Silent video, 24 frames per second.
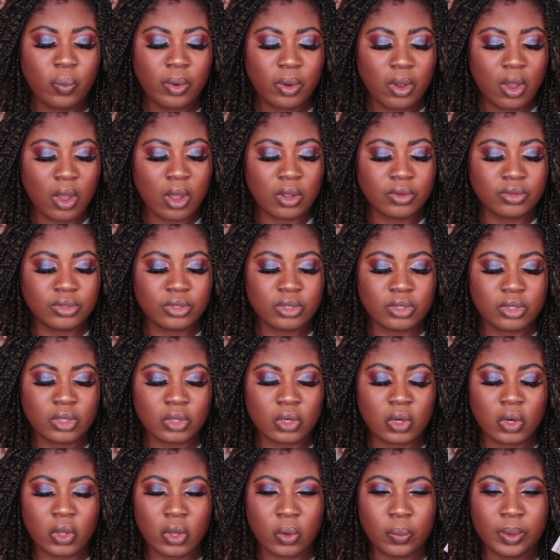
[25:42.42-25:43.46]
onto the
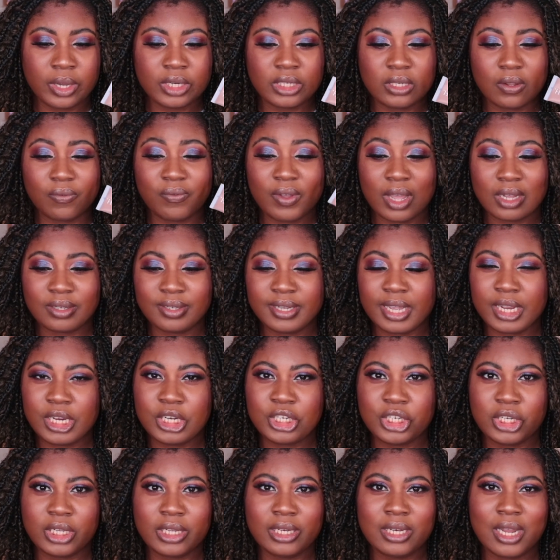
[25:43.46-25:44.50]
GloWish
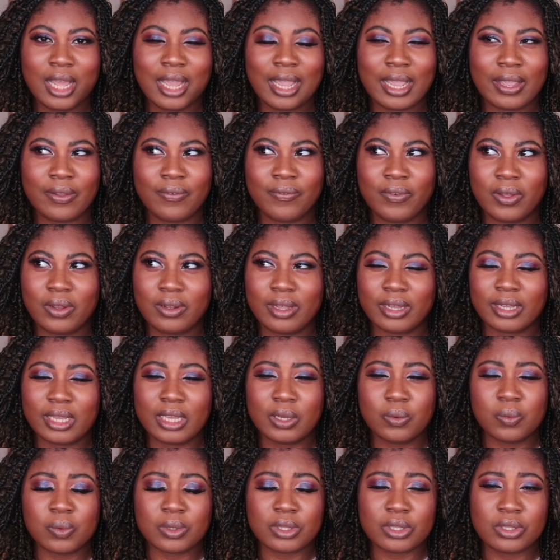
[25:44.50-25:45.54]
foundation, I felt like
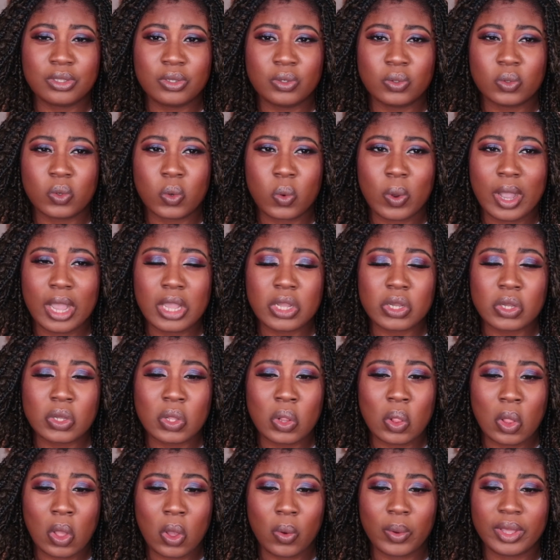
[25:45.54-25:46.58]
it was still quite
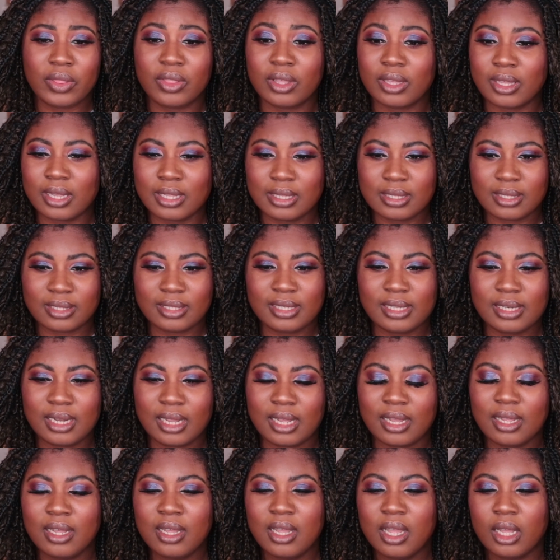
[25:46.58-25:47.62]
glowy. The
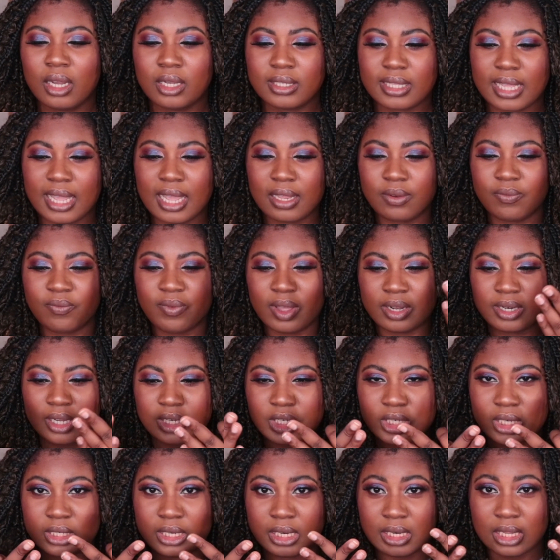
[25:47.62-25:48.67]
concealer, because I had
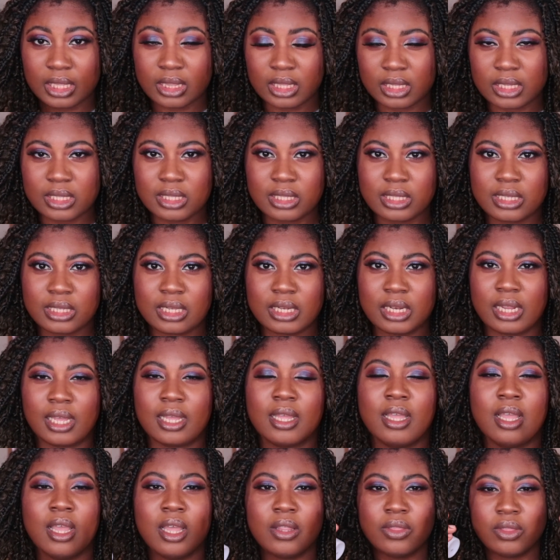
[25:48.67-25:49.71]
foundation underneath the concealer,
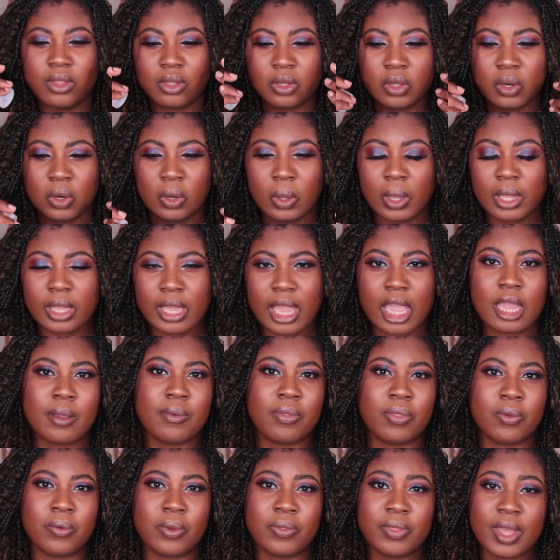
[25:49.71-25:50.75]
the glow came
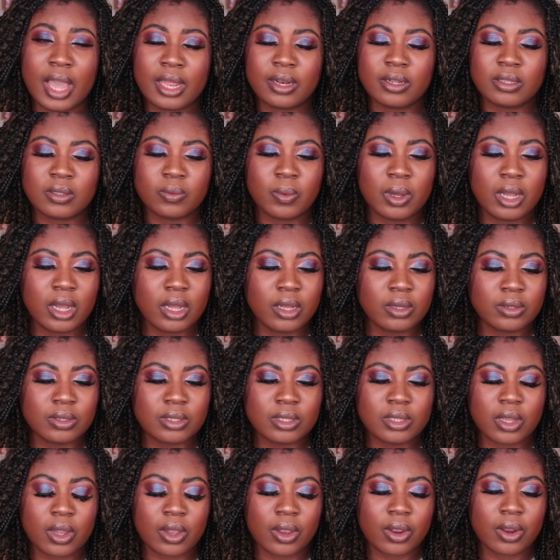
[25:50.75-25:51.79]
through that as well.
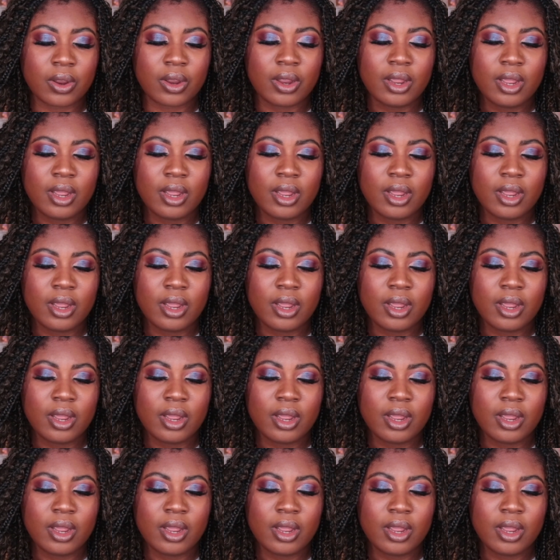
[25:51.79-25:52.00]
So